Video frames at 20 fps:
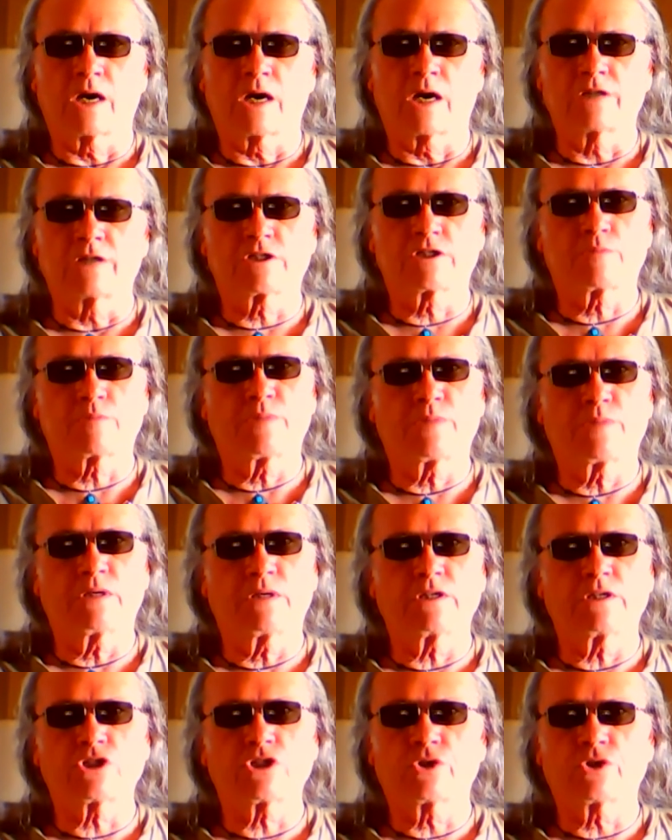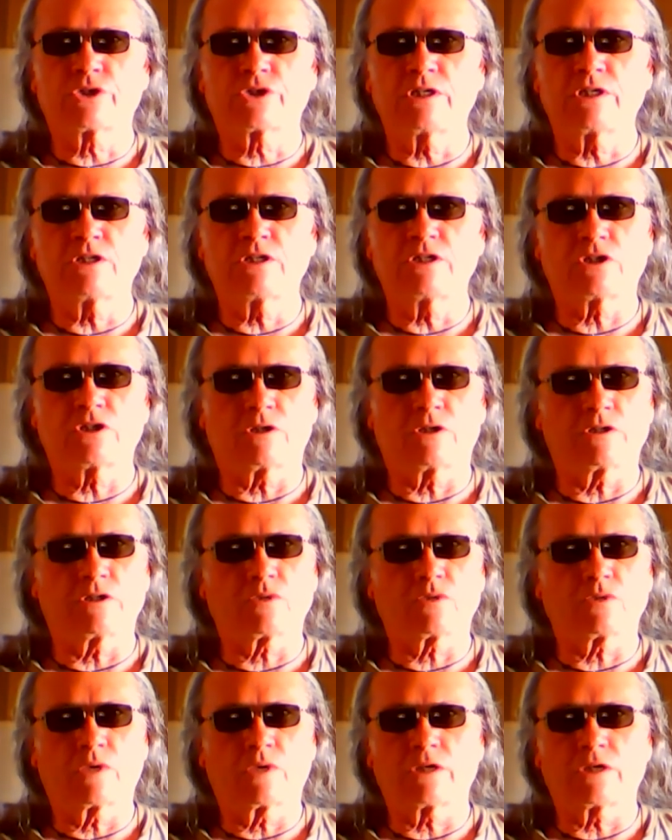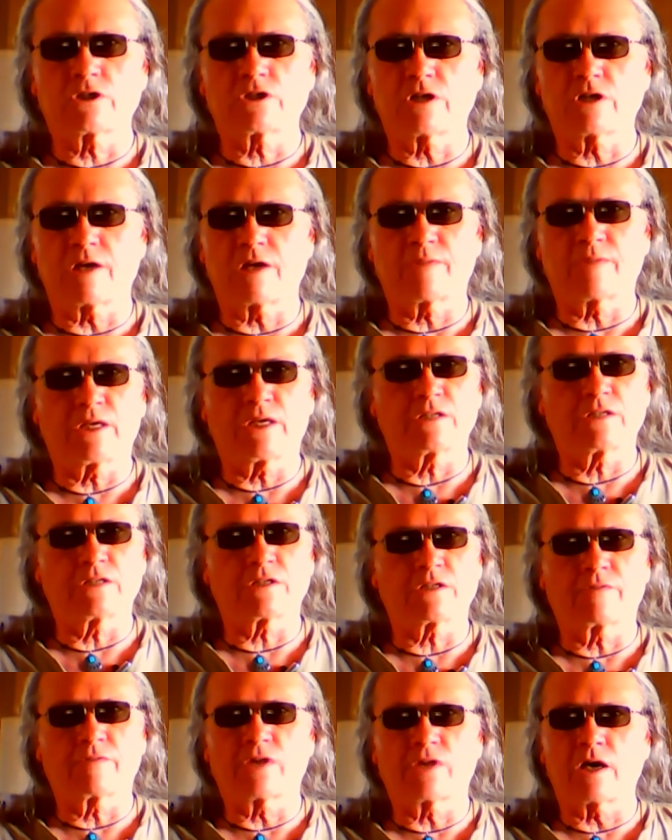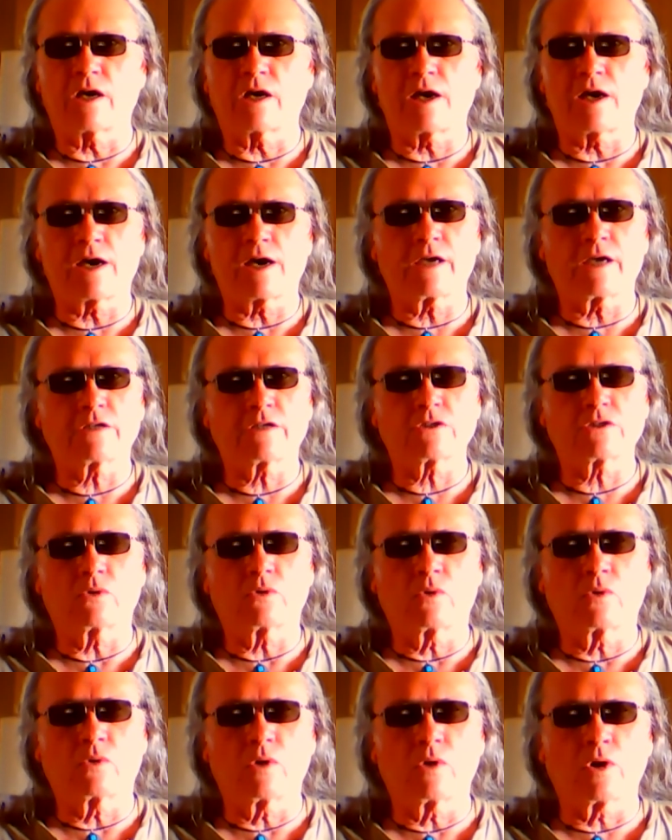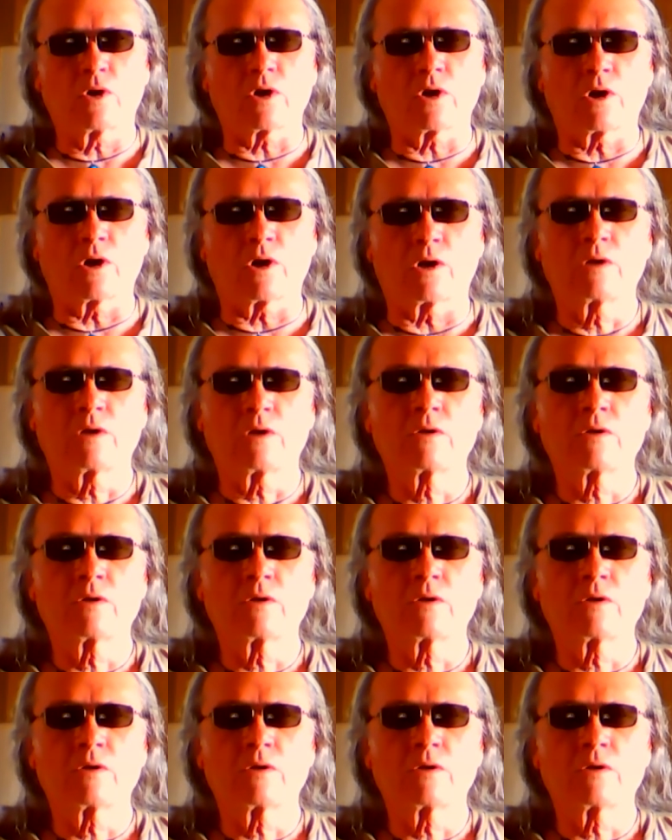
A spiritual teacher is what a shaman is of the highest order.